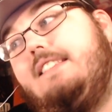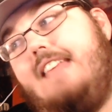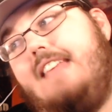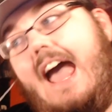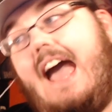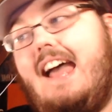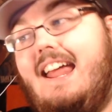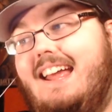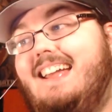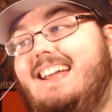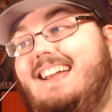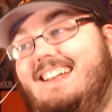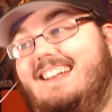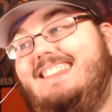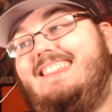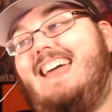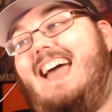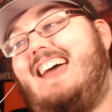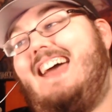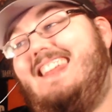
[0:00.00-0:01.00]

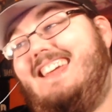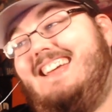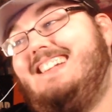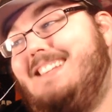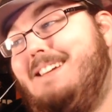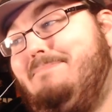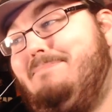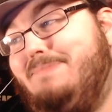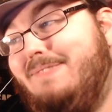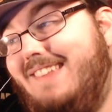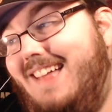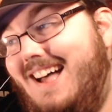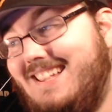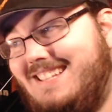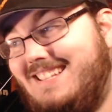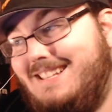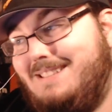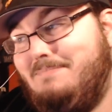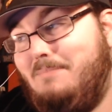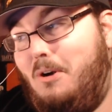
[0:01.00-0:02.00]
That is a
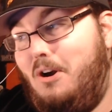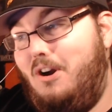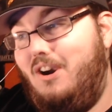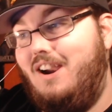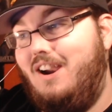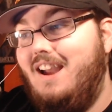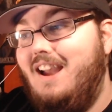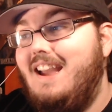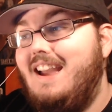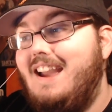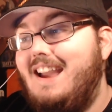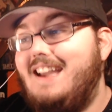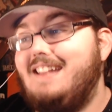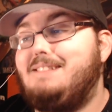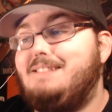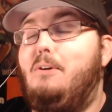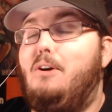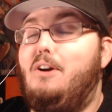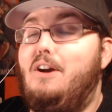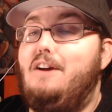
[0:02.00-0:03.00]
plus. It's more
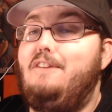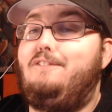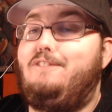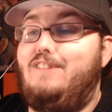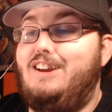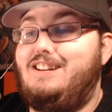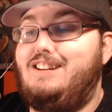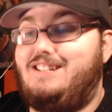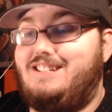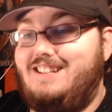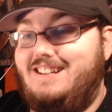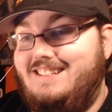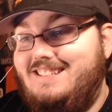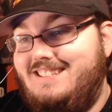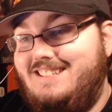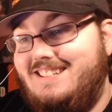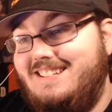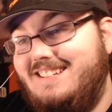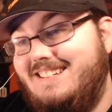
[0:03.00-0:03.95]
efficient.